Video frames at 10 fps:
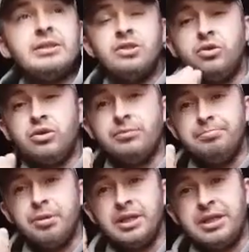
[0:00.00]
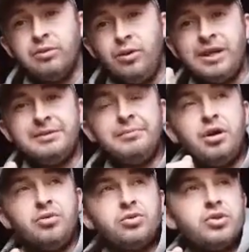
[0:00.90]
and bully it away,
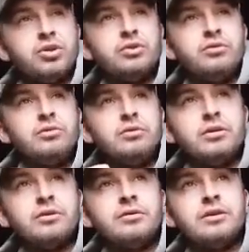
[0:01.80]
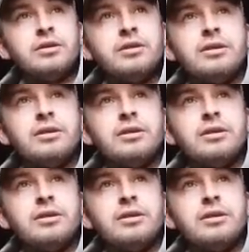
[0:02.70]
but I was too, you know,